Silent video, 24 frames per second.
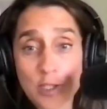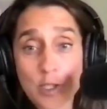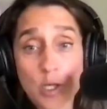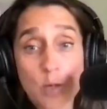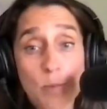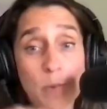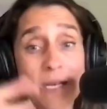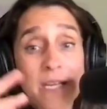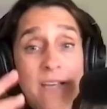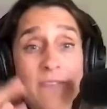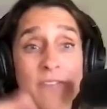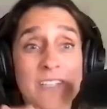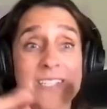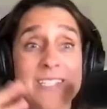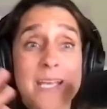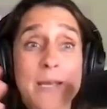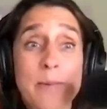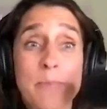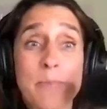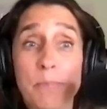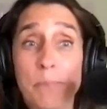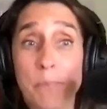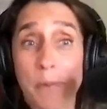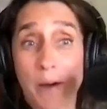so many of us
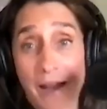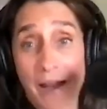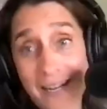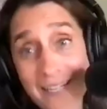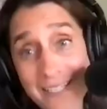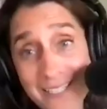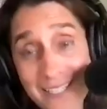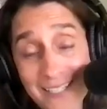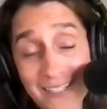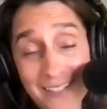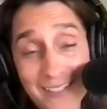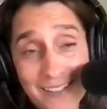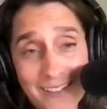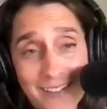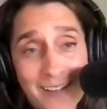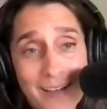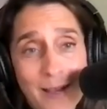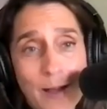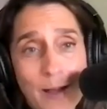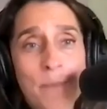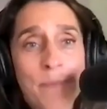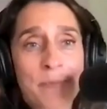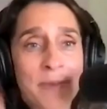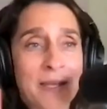say but
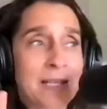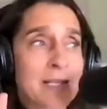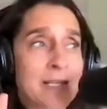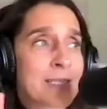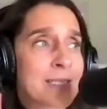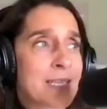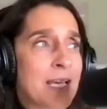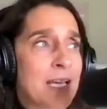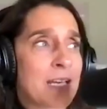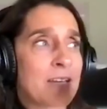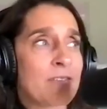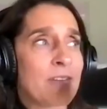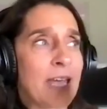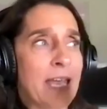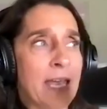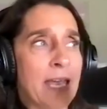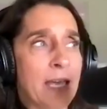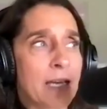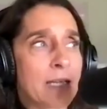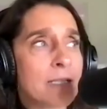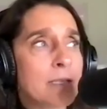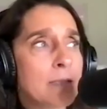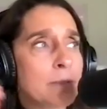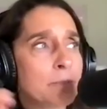instead of
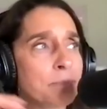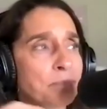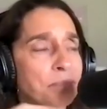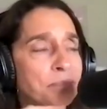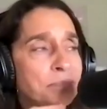and.